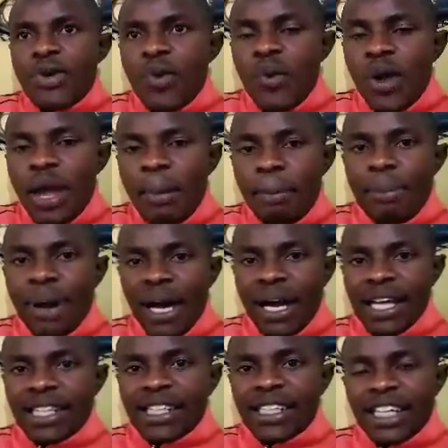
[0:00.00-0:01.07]

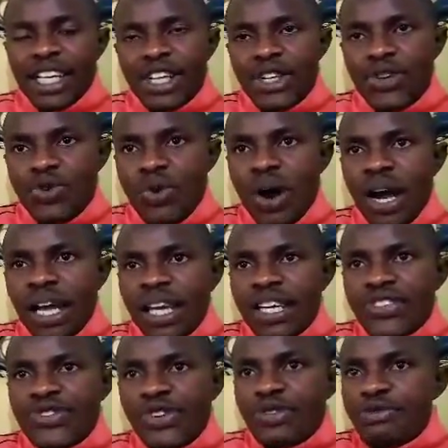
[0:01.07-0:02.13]
whereby you are
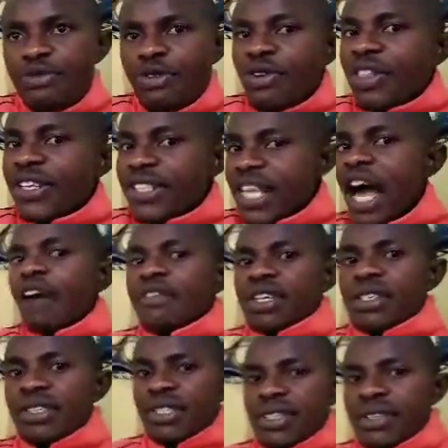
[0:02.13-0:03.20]
catering for the
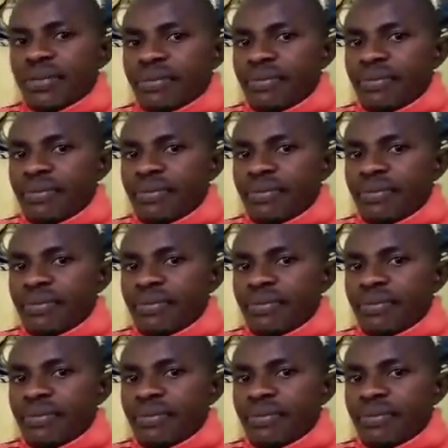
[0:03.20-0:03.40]
service.